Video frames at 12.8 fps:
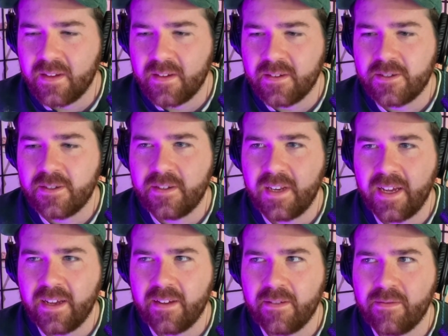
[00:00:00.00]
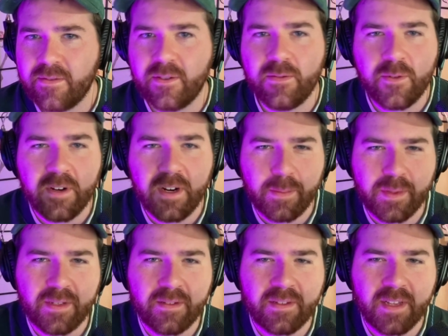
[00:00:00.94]
Should have 2 more
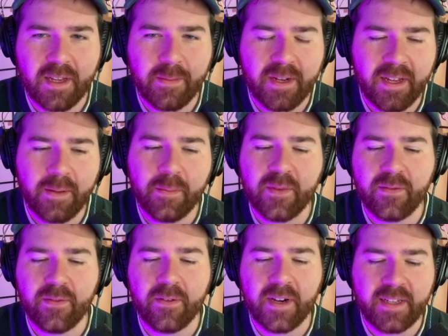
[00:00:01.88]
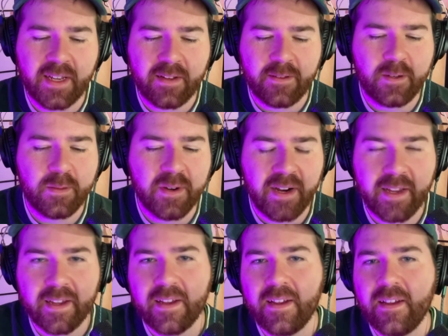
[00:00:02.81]
episodes coming up before I take a little break.
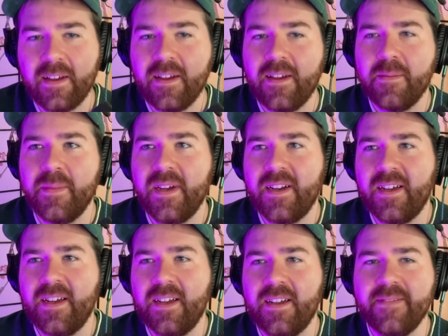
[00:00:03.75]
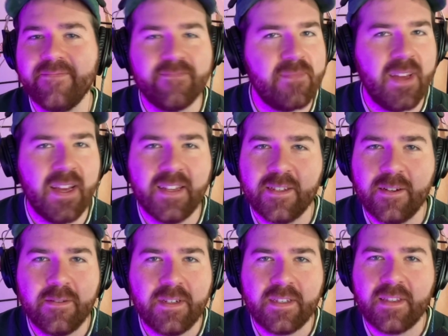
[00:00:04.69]
But as
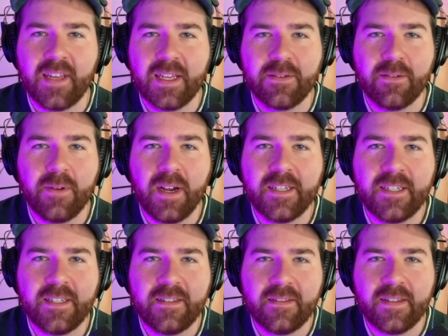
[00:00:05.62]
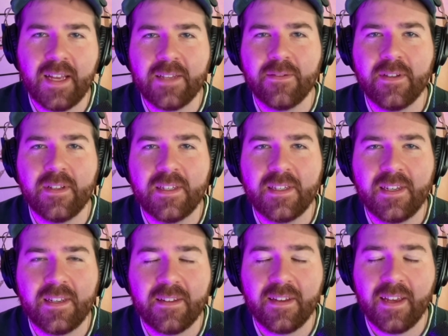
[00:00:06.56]
always, thanks for watching, thanks for
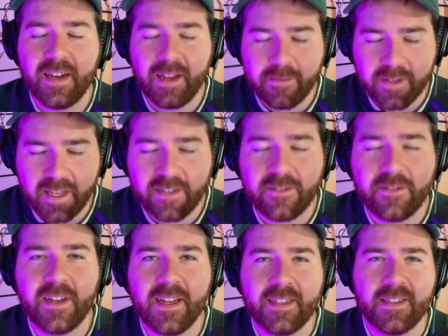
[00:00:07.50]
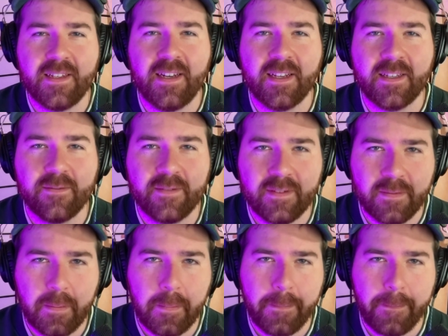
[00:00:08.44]
listening, and I will catch you guys in the next one.
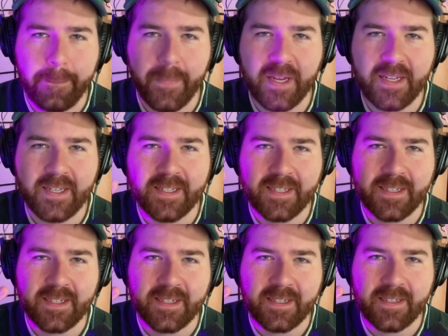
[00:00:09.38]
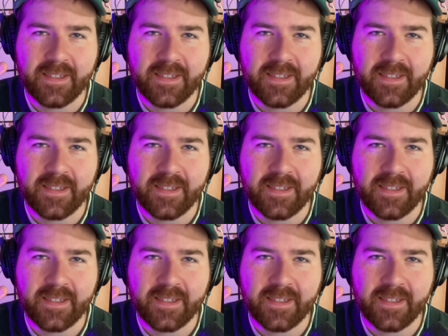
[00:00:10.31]
Peace.